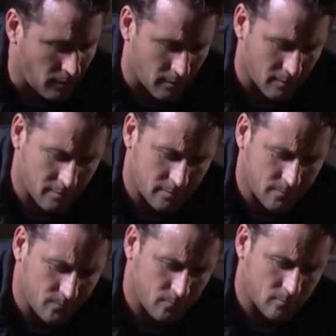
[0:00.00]
Yeah.
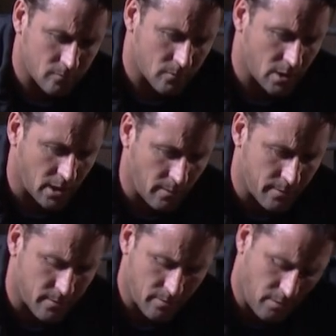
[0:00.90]
You're going
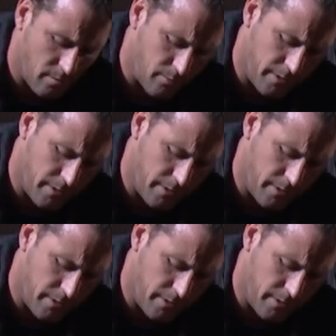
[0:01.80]
through a lot,